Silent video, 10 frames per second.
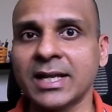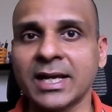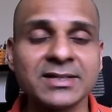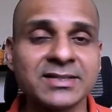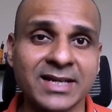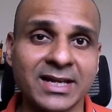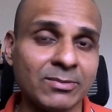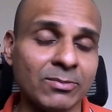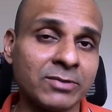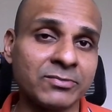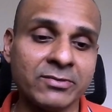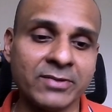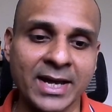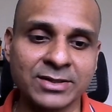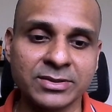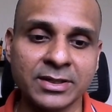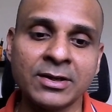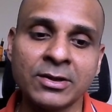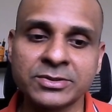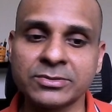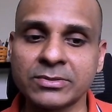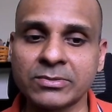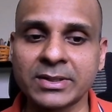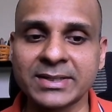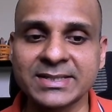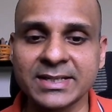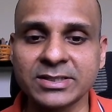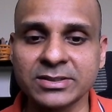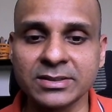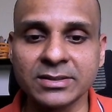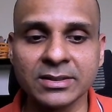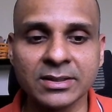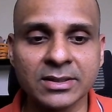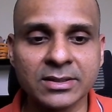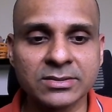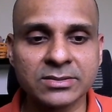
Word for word: and understand what we have actually lost through quantization.